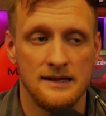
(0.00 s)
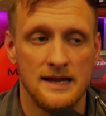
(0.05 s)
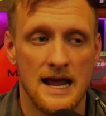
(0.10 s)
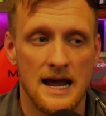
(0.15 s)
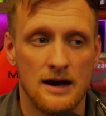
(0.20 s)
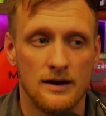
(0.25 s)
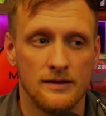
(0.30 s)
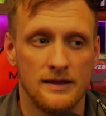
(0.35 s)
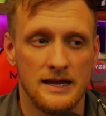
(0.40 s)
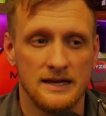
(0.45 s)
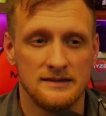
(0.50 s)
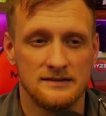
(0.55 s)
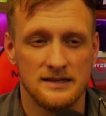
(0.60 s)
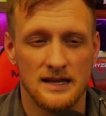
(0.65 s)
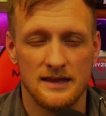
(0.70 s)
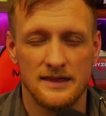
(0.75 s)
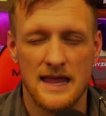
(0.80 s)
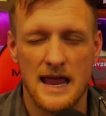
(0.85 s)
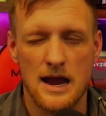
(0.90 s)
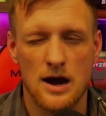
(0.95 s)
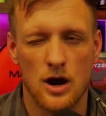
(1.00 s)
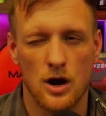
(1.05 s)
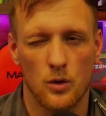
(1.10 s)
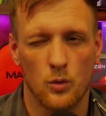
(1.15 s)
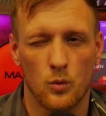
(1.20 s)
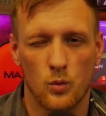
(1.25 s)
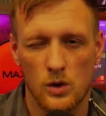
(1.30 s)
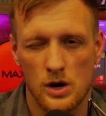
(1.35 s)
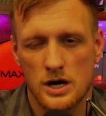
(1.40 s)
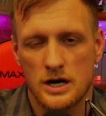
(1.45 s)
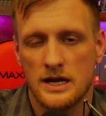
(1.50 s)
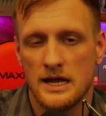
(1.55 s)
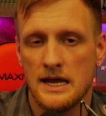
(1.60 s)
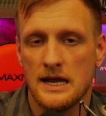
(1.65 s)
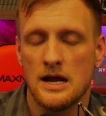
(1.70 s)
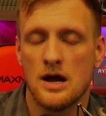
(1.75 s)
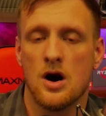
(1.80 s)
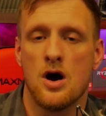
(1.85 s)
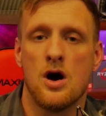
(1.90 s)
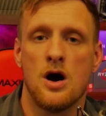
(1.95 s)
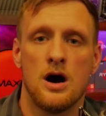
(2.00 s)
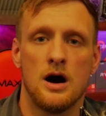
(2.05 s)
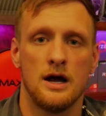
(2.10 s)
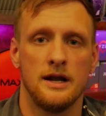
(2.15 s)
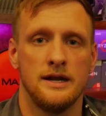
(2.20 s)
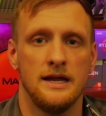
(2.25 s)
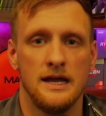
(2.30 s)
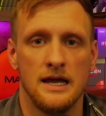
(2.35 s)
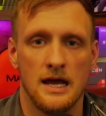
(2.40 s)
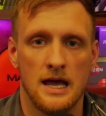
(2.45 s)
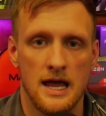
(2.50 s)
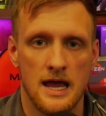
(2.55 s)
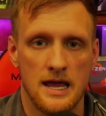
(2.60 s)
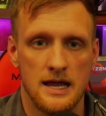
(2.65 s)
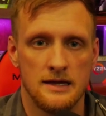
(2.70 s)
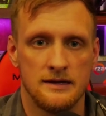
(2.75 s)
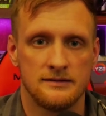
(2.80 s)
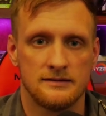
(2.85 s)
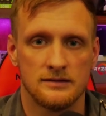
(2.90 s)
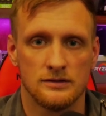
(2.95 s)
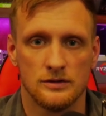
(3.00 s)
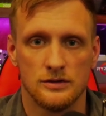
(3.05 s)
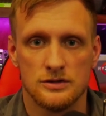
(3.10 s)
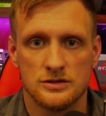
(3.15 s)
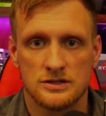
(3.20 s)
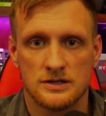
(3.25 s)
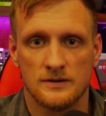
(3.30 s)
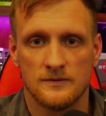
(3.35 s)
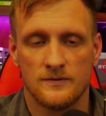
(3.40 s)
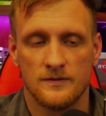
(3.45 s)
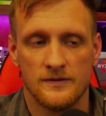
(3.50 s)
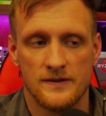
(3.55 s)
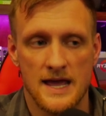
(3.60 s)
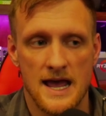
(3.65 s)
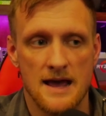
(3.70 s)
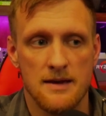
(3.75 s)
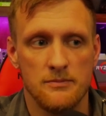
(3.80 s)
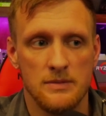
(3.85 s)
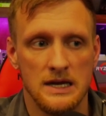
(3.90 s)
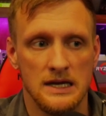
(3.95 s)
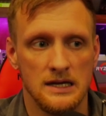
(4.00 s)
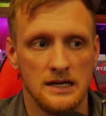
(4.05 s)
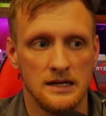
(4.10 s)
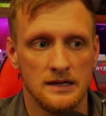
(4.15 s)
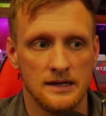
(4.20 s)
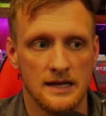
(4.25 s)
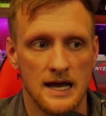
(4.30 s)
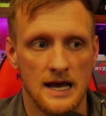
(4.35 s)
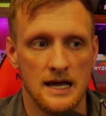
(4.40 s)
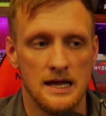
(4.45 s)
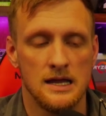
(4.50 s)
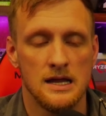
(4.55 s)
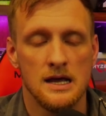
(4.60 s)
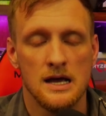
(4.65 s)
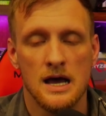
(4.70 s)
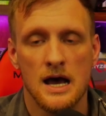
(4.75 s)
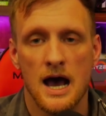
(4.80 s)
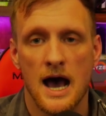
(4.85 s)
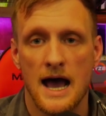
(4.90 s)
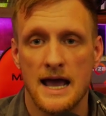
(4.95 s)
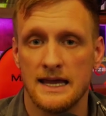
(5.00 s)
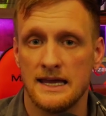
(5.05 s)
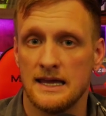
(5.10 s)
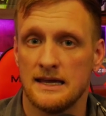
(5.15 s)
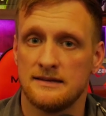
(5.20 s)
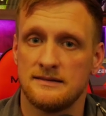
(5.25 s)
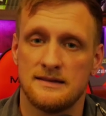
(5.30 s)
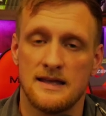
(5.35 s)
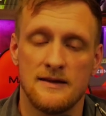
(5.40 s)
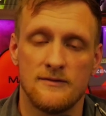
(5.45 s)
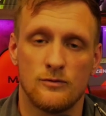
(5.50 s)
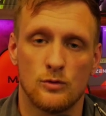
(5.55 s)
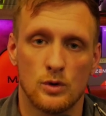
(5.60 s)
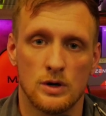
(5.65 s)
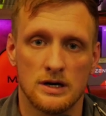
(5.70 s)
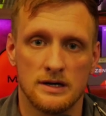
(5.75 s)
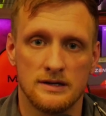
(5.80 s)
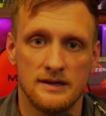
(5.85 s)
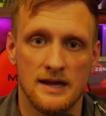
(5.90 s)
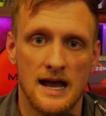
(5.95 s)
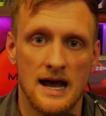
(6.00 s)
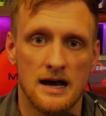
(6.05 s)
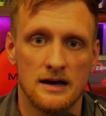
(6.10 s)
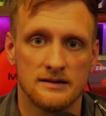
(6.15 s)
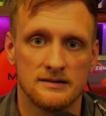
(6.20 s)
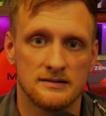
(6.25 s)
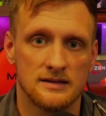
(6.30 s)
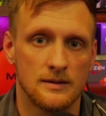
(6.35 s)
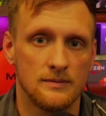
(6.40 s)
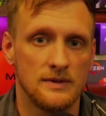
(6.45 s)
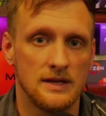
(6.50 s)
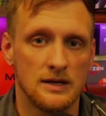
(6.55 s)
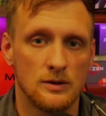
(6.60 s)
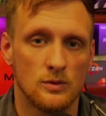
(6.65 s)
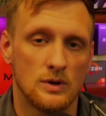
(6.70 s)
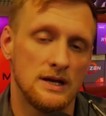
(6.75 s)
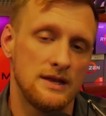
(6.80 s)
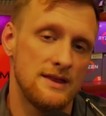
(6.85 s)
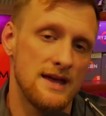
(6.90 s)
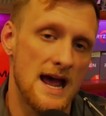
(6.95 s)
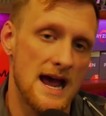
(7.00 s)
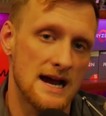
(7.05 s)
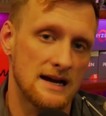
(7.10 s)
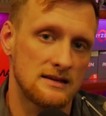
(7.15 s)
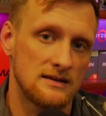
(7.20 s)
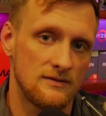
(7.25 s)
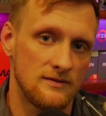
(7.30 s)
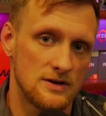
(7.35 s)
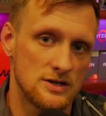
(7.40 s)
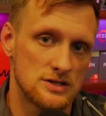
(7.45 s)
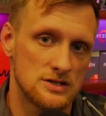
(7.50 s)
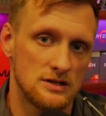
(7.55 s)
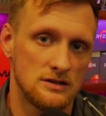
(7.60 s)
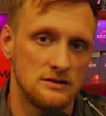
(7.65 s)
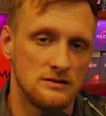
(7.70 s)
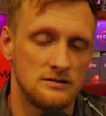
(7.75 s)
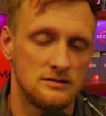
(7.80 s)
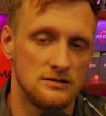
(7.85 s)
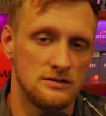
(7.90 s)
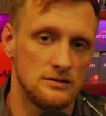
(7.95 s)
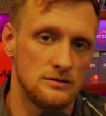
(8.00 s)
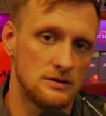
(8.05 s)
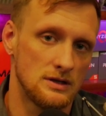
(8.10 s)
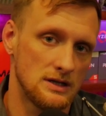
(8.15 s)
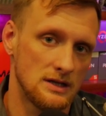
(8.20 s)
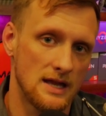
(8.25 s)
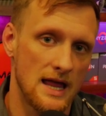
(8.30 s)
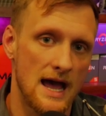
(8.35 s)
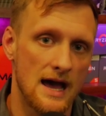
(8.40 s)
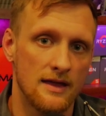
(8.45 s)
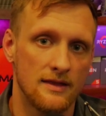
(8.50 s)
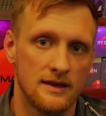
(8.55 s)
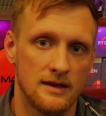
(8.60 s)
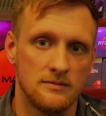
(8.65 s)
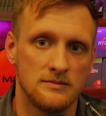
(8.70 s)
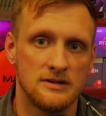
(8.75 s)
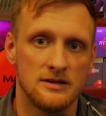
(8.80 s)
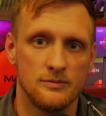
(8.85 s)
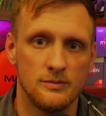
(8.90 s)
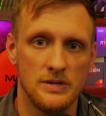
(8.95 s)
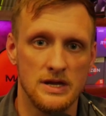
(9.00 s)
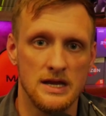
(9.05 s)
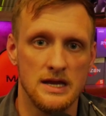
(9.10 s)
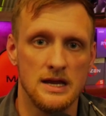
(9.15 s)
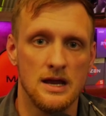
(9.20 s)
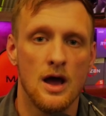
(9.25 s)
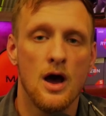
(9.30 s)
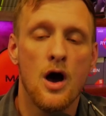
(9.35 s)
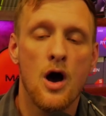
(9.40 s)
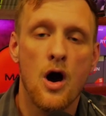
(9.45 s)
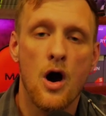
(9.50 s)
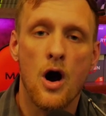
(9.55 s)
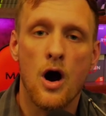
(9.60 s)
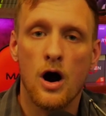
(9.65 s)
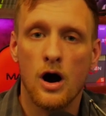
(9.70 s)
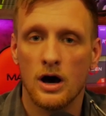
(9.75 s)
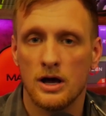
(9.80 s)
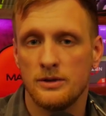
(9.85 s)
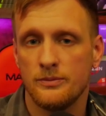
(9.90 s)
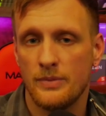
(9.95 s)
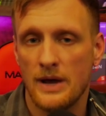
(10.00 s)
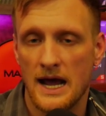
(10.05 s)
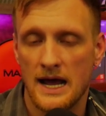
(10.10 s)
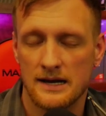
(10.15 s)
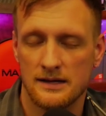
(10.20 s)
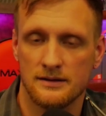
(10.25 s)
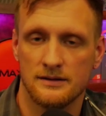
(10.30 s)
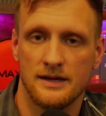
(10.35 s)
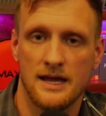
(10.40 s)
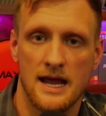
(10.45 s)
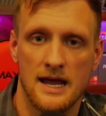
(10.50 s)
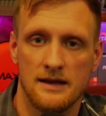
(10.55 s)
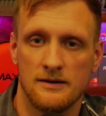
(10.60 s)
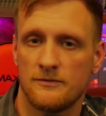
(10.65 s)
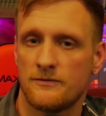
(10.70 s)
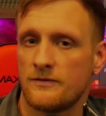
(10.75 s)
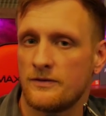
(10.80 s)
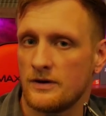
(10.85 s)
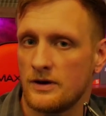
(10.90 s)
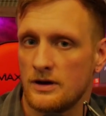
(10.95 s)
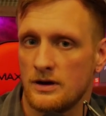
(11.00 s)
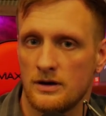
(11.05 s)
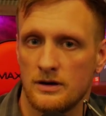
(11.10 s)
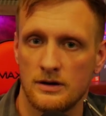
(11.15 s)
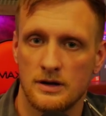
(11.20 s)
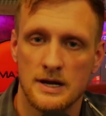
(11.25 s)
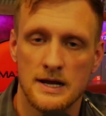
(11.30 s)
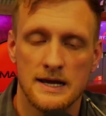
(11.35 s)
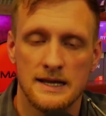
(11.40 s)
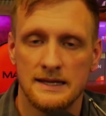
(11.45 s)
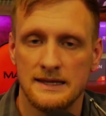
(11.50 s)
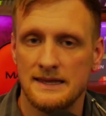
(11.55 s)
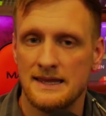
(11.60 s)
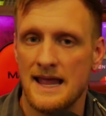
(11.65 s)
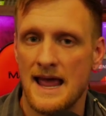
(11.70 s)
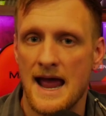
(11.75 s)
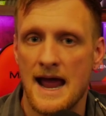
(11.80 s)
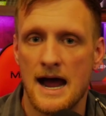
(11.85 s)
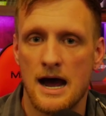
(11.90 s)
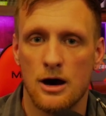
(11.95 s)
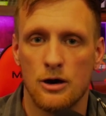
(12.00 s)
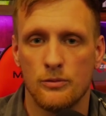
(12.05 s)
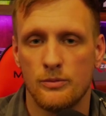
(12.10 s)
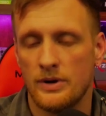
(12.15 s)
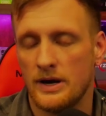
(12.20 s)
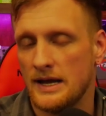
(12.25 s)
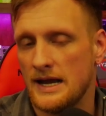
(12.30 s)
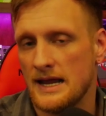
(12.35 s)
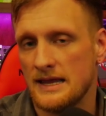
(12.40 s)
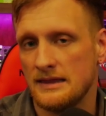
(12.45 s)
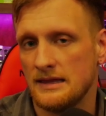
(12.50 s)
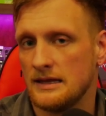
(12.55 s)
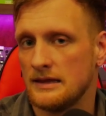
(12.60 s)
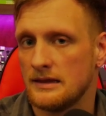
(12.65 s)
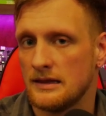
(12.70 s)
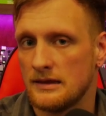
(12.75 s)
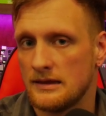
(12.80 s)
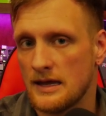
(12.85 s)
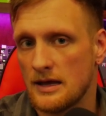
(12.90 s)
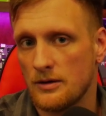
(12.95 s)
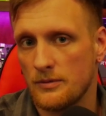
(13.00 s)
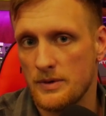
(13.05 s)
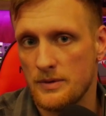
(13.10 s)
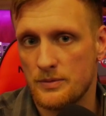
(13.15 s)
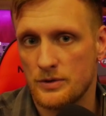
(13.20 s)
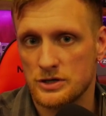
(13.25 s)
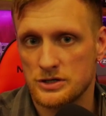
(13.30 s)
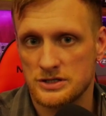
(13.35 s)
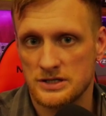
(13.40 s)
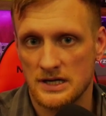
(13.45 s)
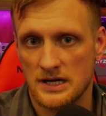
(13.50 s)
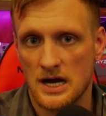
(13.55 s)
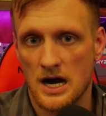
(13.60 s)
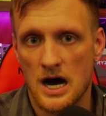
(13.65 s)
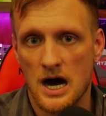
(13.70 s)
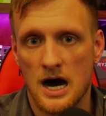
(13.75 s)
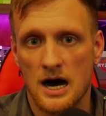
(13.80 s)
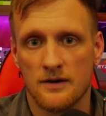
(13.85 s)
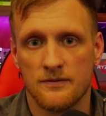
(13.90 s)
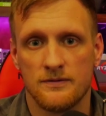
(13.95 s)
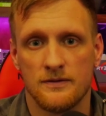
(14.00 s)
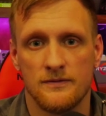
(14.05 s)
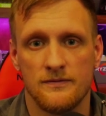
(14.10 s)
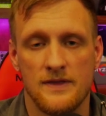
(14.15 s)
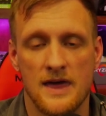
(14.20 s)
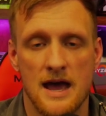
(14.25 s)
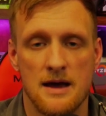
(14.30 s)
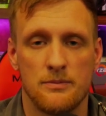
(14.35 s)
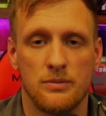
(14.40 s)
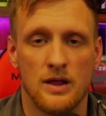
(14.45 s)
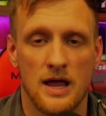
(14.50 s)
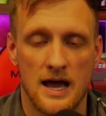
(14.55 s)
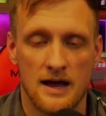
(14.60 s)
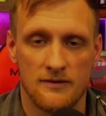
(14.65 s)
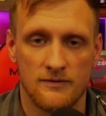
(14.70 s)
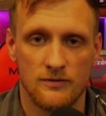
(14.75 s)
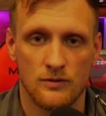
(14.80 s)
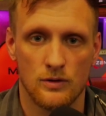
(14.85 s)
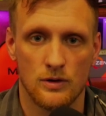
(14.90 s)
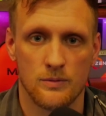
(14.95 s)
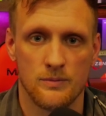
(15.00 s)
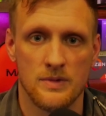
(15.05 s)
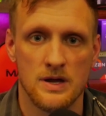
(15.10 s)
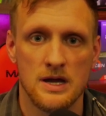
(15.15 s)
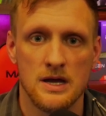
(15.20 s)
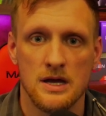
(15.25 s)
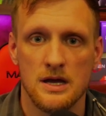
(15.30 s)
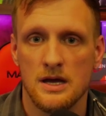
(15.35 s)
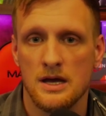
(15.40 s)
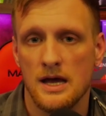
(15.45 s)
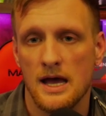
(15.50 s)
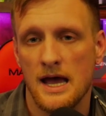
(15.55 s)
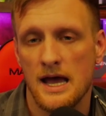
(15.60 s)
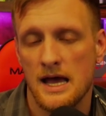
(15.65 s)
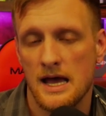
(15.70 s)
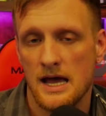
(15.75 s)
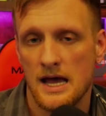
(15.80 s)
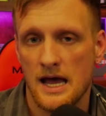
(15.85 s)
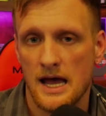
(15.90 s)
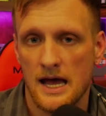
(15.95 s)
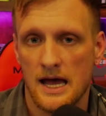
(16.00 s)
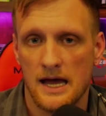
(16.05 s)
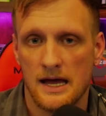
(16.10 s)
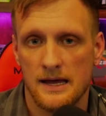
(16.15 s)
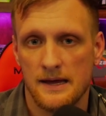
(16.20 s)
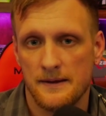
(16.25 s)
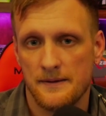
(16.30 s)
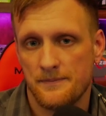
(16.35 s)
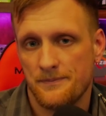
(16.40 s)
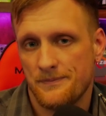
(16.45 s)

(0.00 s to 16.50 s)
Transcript: Now, they said they are working on a solution for that, meaning that I guess they've worked out something with Activision to allow them to be on Battle dot net for now, but I think that they'll be pushing off of that platform at, at,